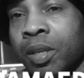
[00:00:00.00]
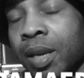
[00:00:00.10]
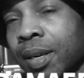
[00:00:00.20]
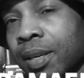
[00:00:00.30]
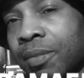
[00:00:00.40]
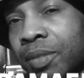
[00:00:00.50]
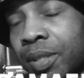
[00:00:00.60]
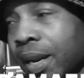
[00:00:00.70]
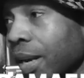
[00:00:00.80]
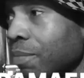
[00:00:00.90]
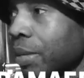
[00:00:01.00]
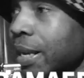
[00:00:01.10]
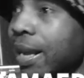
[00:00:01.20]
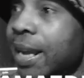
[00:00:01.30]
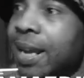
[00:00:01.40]
Eddie said, I can
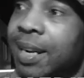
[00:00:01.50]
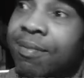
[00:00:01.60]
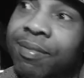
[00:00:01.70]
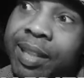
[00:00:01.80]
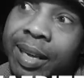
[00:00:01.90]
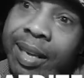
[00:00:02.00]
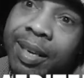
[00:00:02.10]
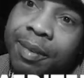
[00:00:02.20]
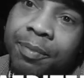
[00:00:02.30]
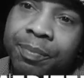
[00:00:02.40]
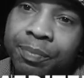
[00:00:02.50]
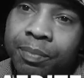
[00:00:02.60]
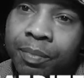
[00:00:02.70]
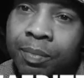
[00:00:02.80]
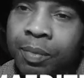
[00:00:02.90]
be anything
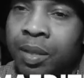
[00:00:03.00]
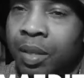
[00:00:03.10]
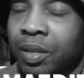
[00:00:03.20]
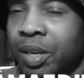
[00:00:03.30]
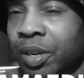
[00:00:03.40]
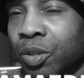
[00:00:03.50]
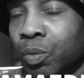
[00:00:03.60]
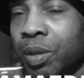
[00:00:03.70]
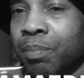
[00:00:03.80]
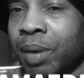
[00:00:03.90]
years went